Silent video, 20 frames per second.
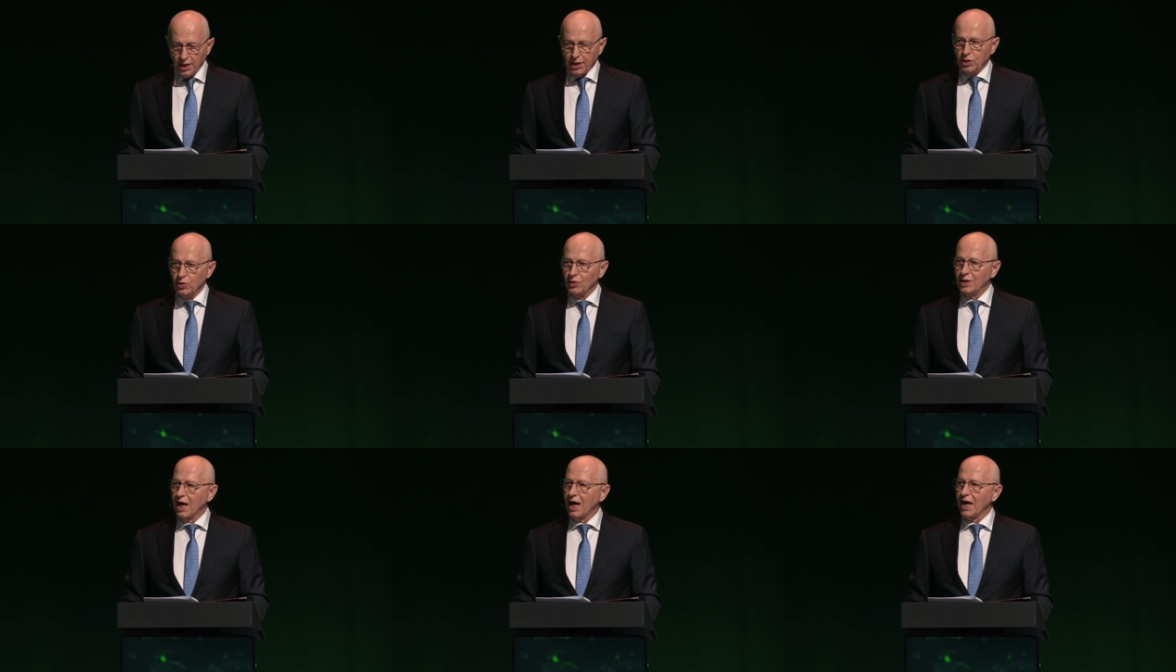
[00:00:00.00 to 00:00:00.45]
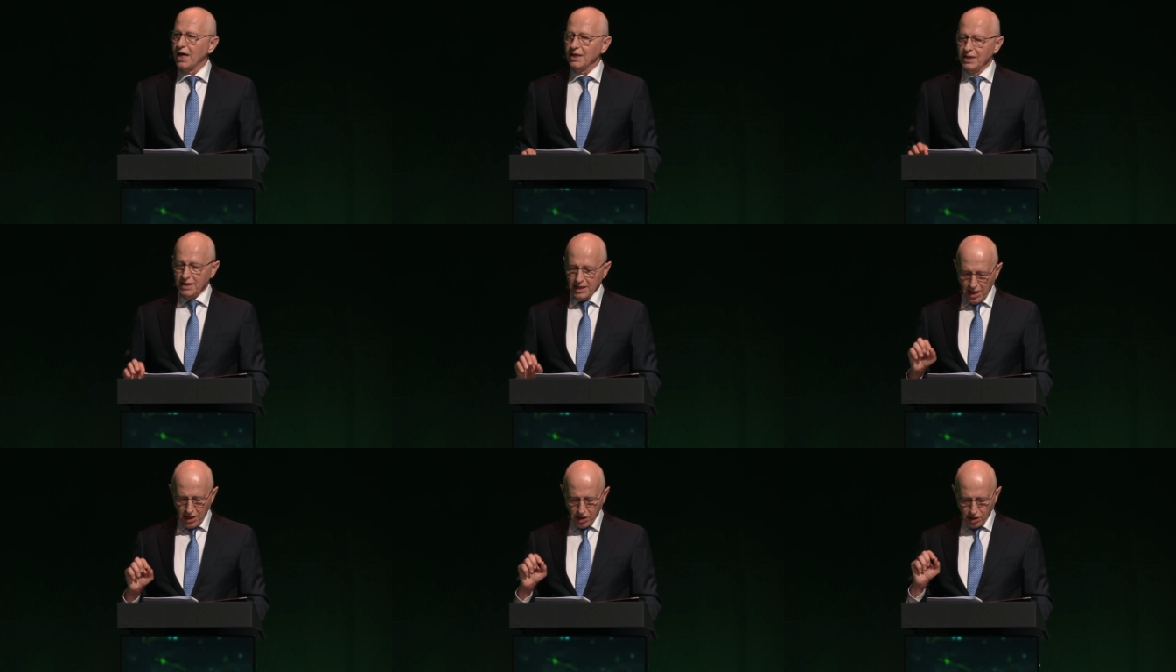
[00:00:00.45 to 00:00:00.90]
to guide
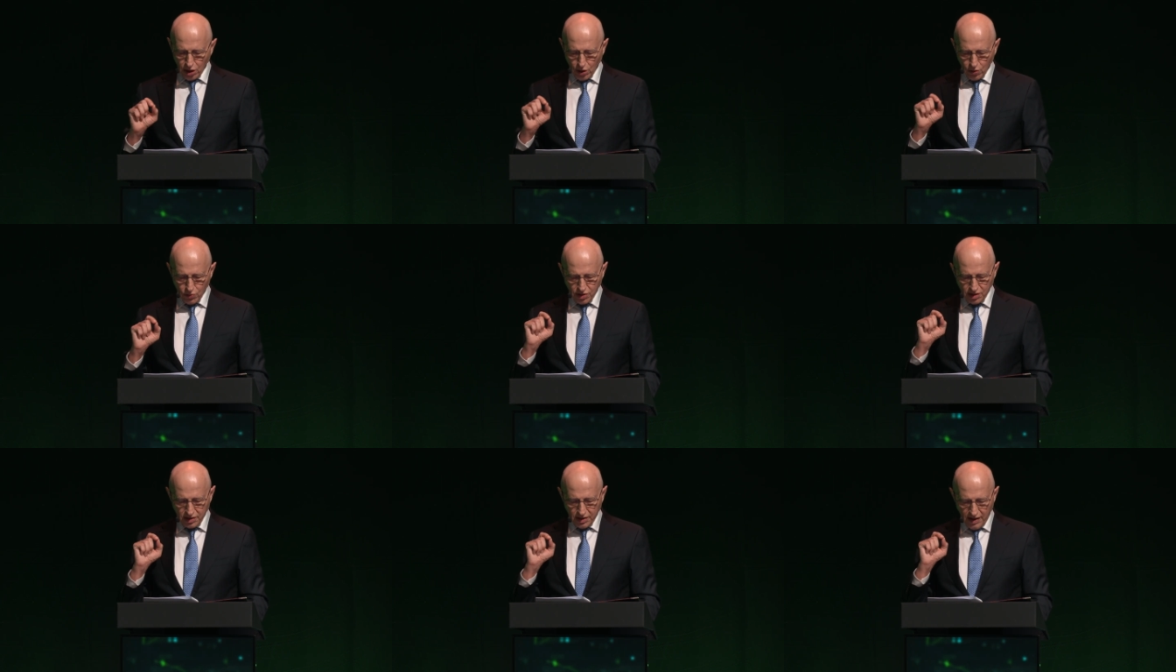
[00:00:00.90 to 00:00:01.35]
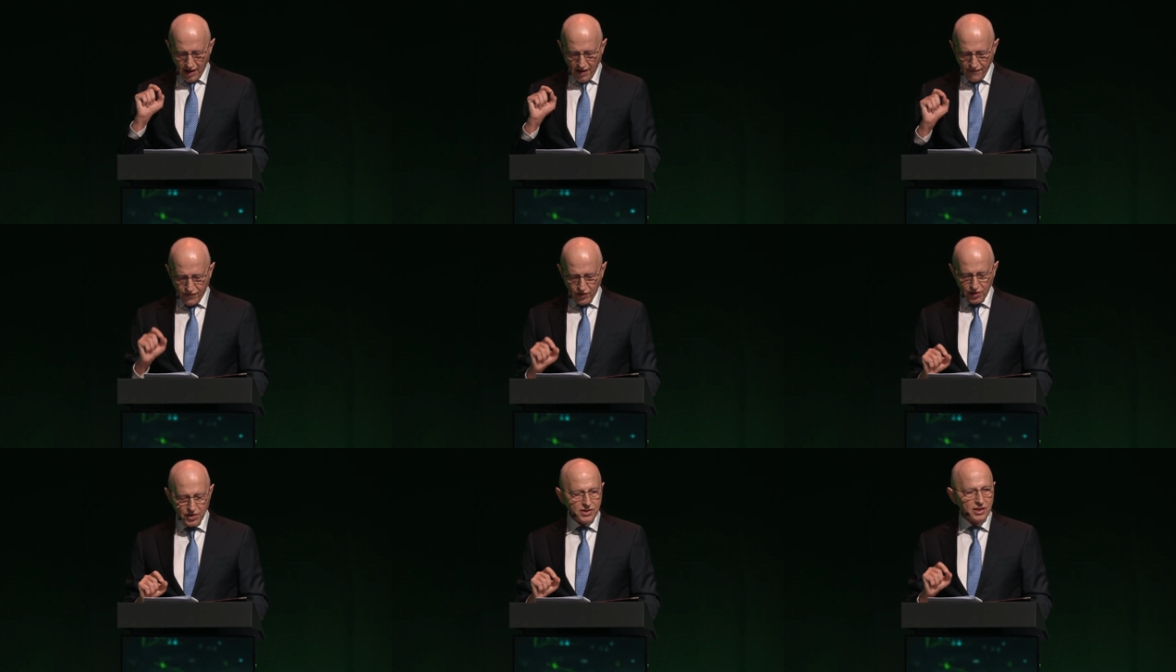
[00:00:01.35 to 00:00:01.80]
NATO's
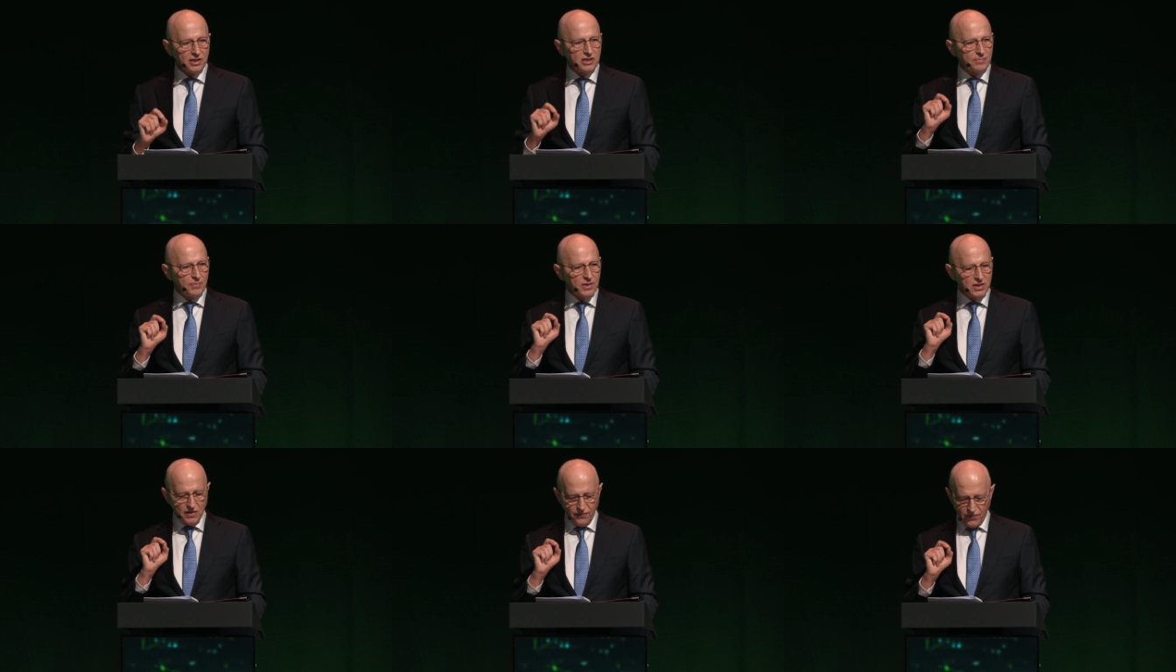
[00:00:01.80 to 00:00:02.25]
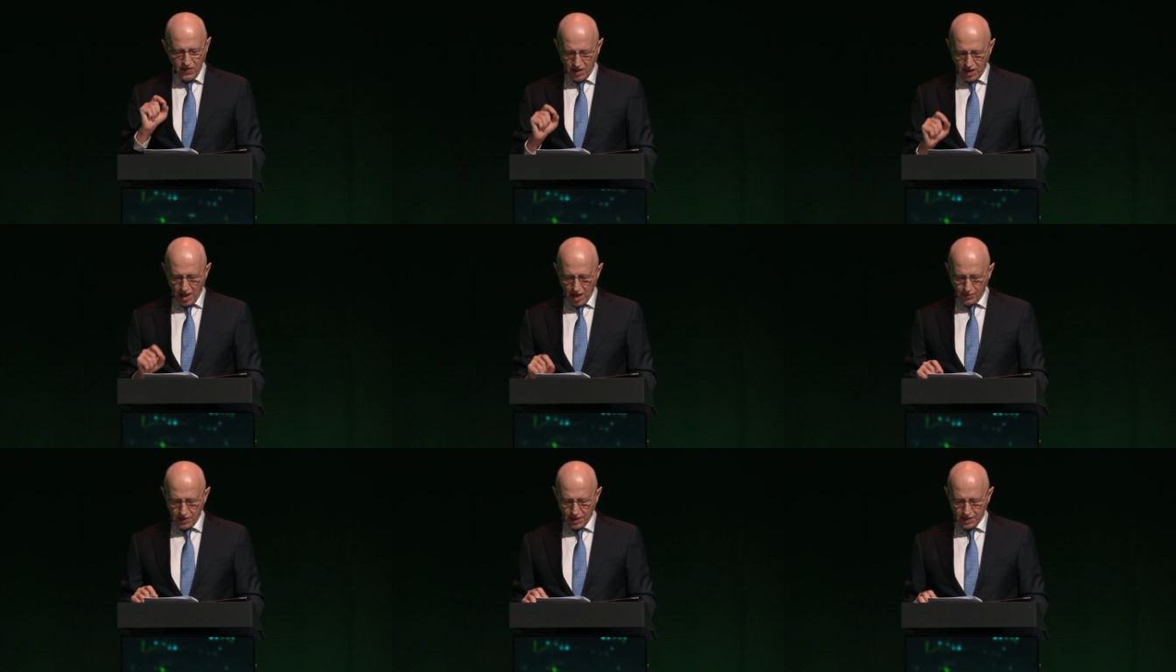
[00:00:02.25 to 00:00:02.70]
efforts in specific
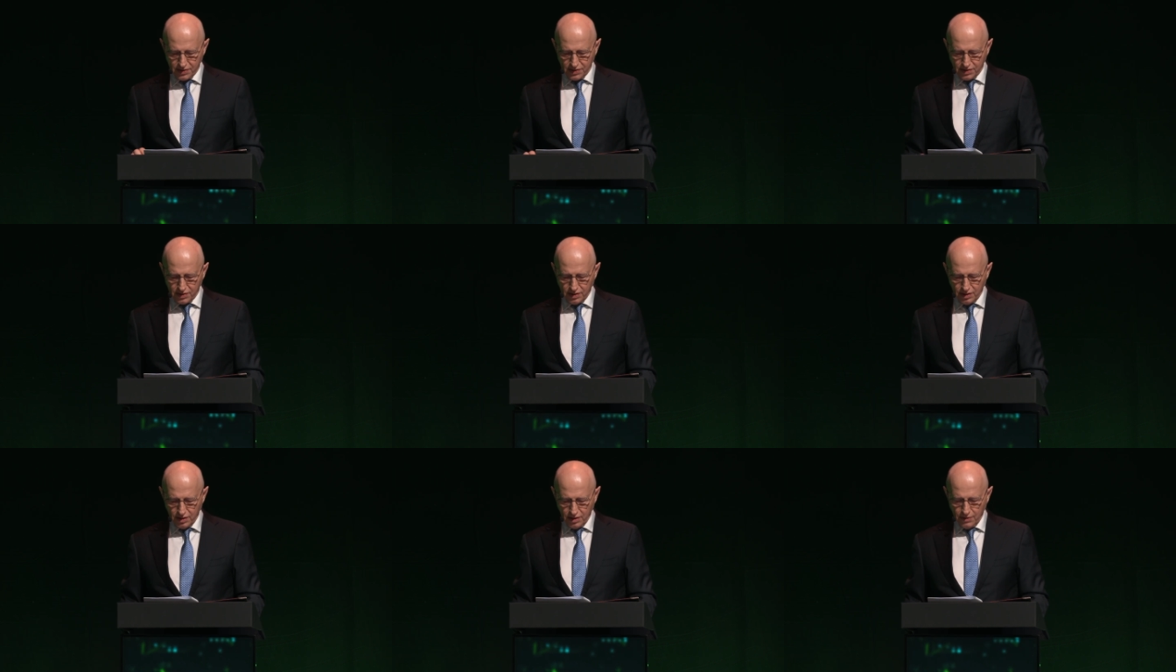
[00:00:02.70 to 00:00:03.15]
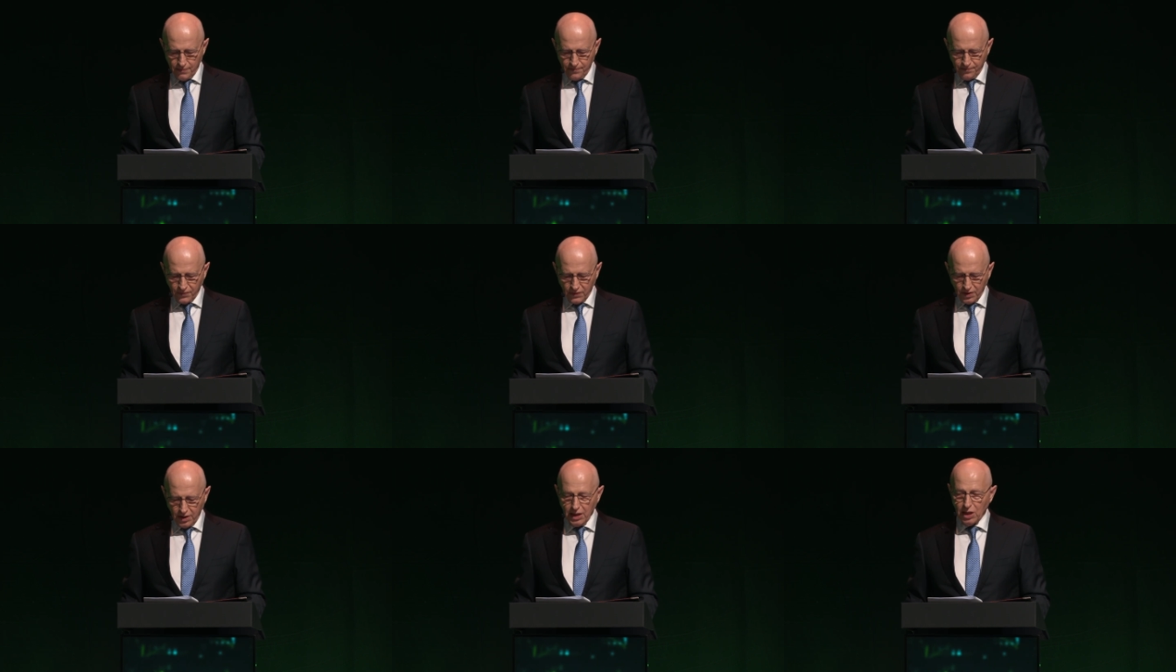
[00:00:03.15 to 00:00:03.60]
areas,
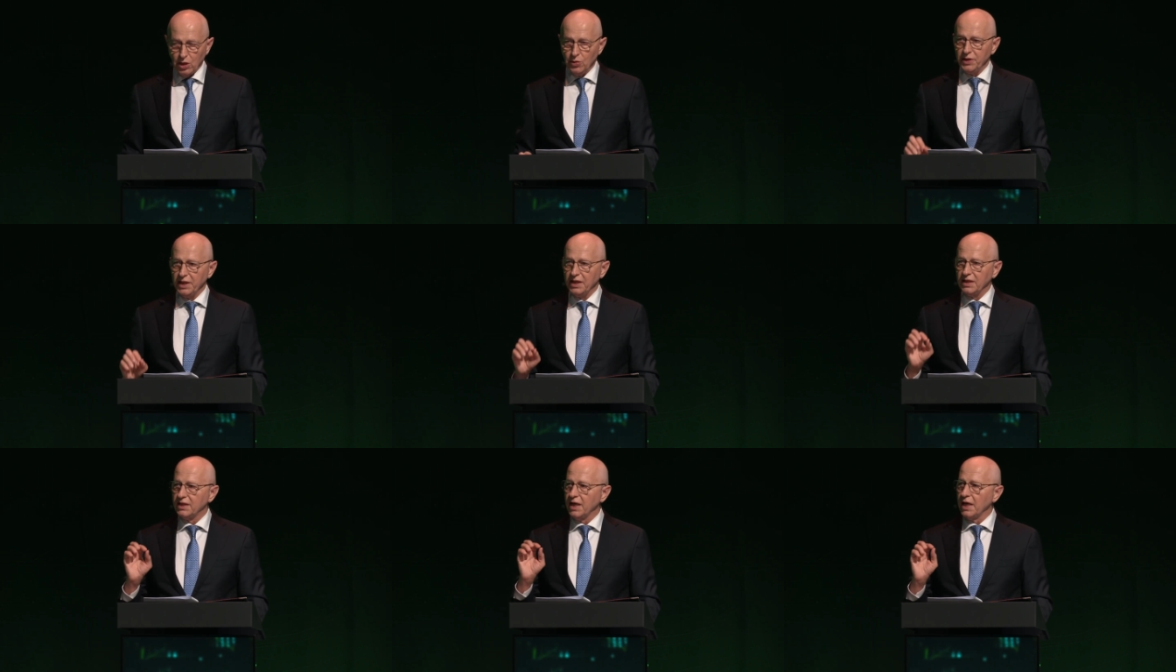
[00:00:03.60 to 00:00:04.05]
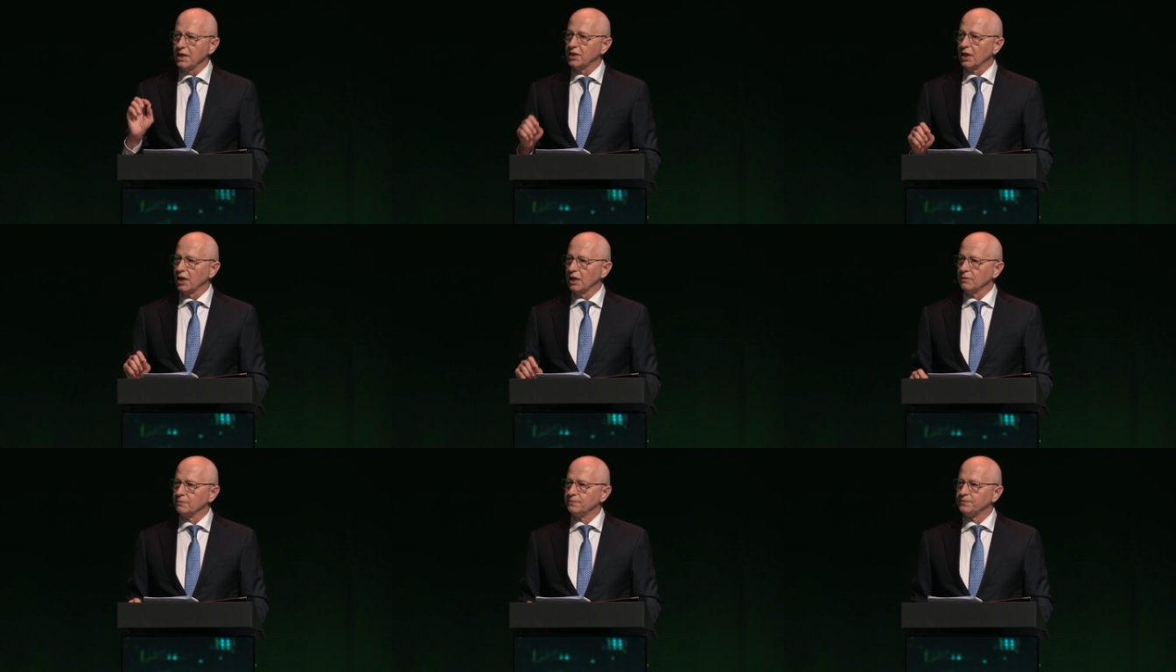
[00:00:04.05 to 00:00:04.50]
including
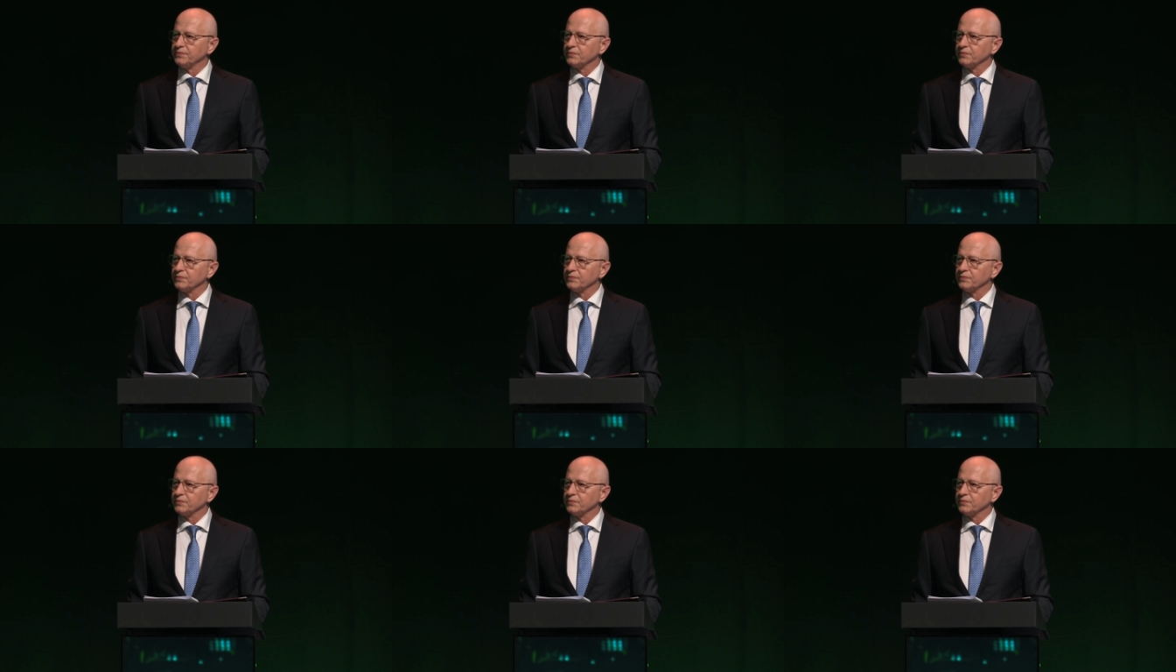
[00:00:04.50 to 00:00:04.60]
data,